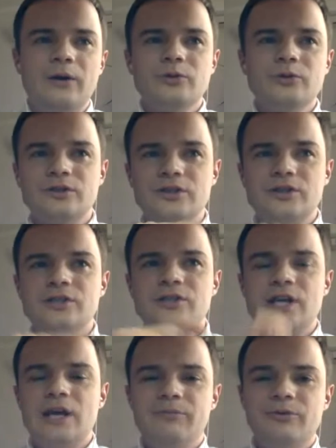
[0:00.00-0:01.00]
did this
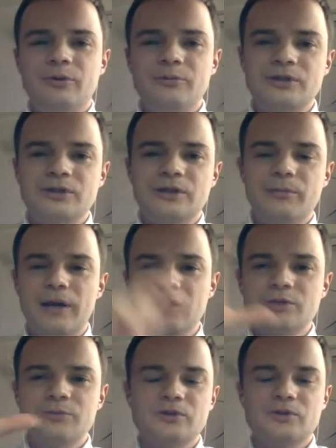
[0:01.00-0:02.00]
step from the
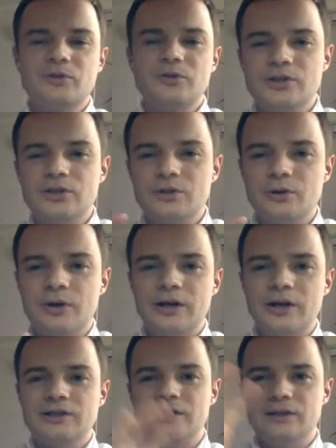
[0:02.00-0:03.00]
Management 3.0
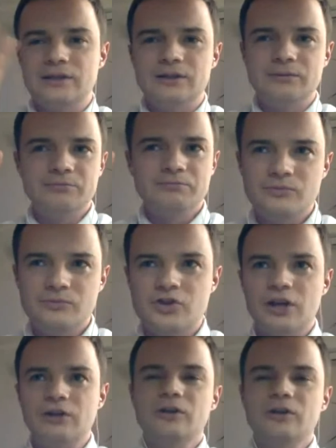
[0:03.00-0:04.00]
as a
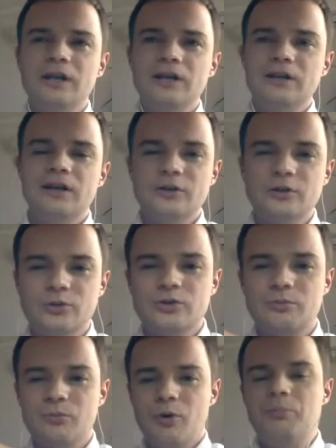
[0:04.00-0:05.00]
general idea to
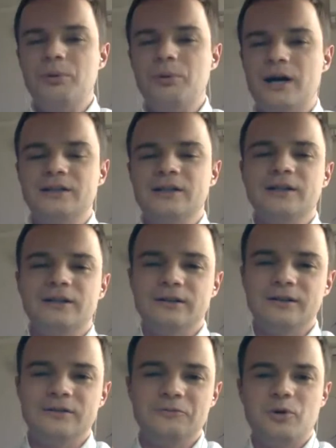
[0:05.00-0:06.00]
the more
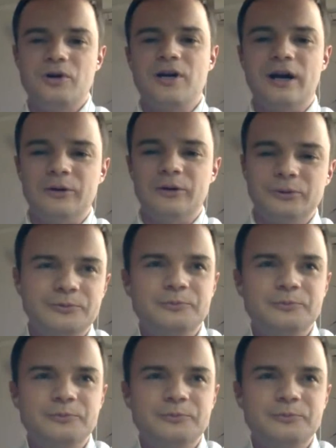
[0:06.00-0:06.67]
practical workout?